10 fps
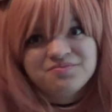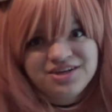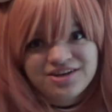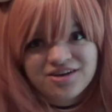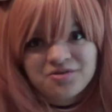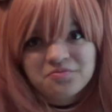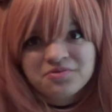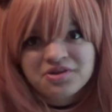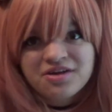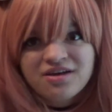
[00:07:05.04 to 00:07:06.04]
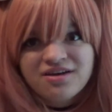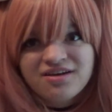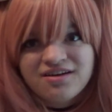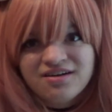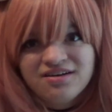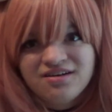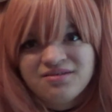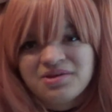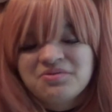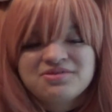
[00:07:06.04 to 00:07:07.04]
meetup.
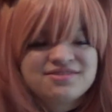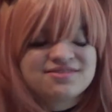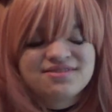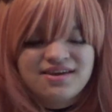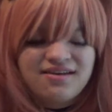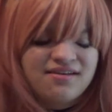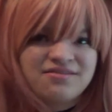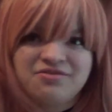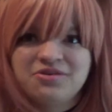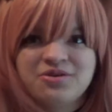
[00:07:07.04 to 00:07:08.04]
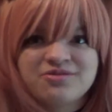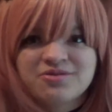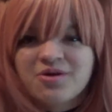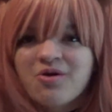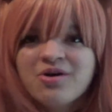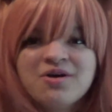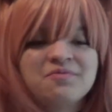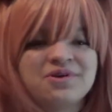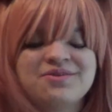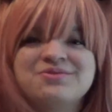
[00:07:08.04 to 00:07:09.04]
It was like a few years ago,
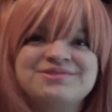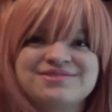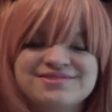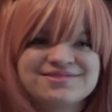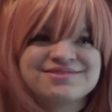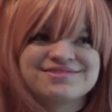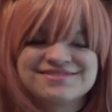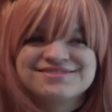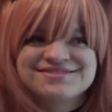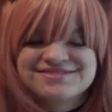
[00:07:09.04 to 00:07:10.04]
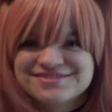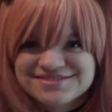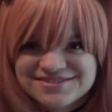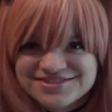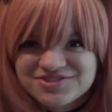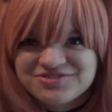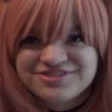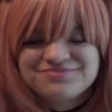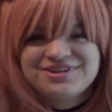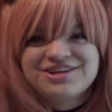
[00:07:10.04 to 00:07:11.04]
but it was such a
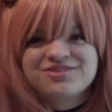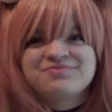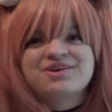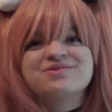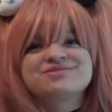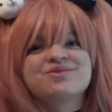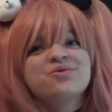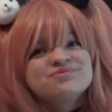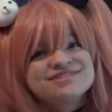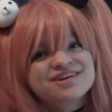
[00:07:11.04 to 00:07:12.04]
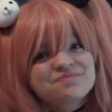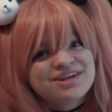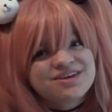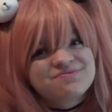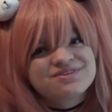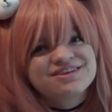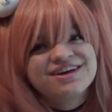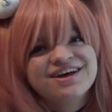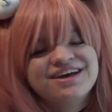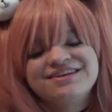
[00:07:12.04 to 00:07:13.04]
fun meetup. It was a Homestuck meetup.
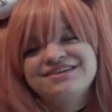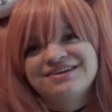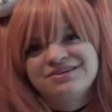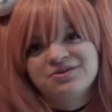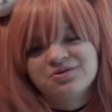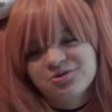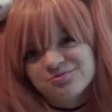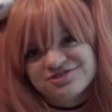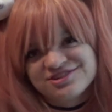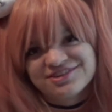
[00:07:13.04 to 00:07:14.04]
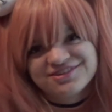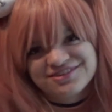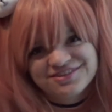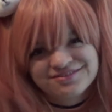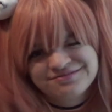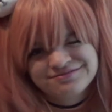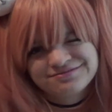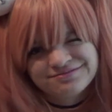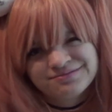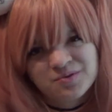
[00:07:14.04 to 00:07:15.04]
Yeah, I know, Homestuck.
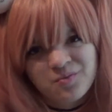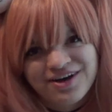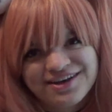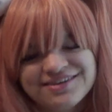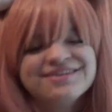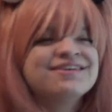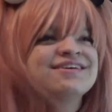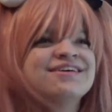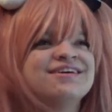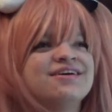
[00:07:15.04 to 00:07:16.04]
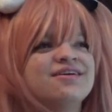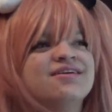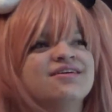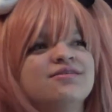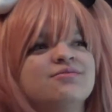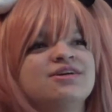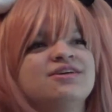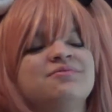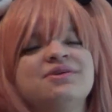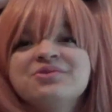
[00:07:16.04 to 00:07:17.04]
Why?
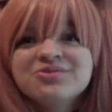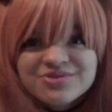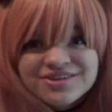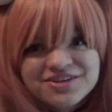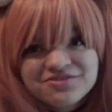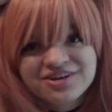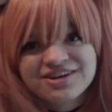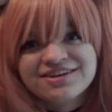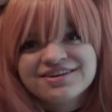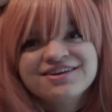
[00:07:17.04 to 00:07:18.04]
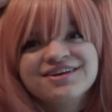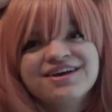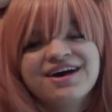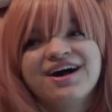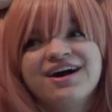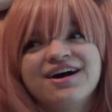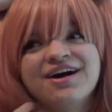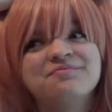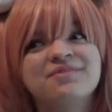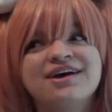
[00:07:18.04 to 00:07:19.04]
But it was really fun.
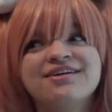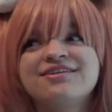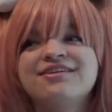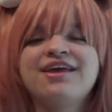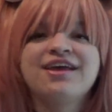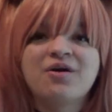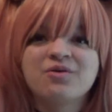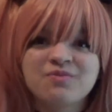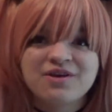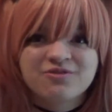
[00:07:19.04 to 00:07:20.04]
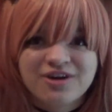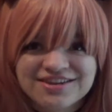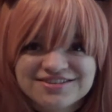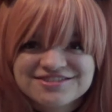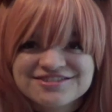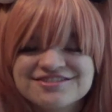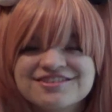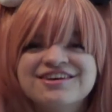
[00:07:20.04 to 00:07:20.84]
I got to hang out with my friends.